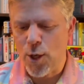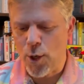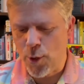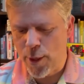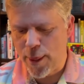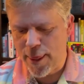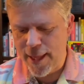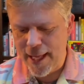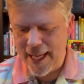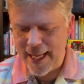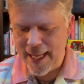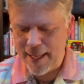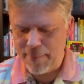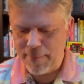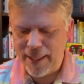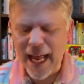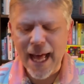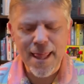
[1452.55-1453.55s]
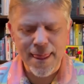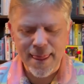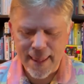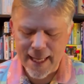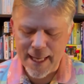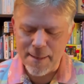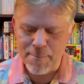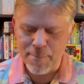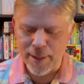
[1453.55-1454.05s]
theme, not
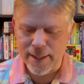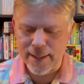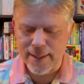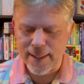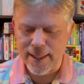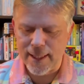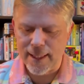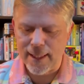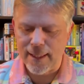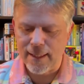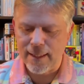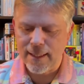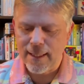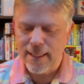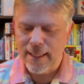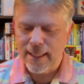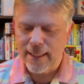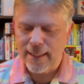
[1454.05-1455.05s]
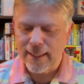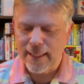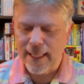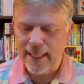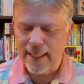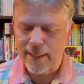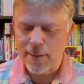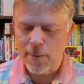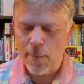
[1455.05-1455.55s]
theme, but
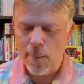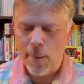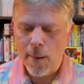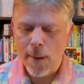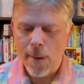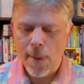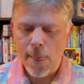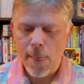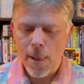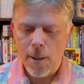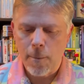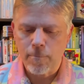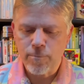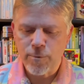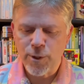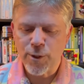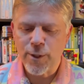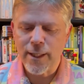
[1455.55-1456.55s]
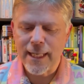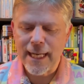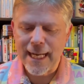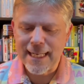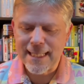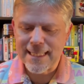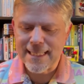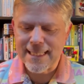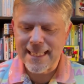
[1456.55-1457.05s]
like, you can kind
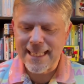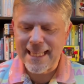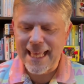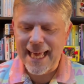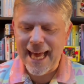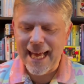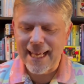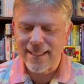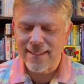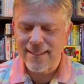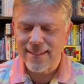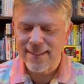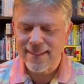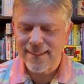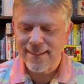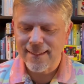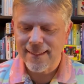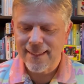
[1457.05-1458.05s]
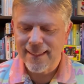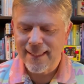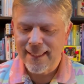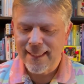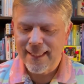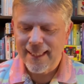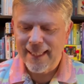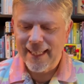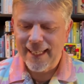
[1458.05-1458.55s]
of see that
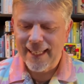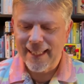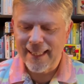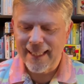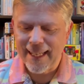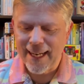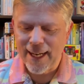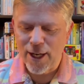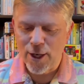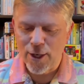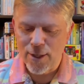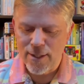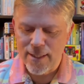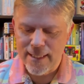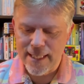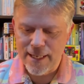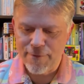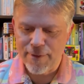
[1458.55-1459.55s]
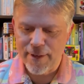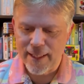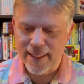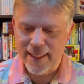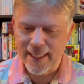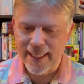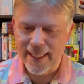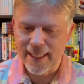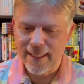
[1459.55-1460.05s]
in there,
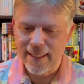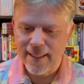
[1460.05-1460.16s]
definitely.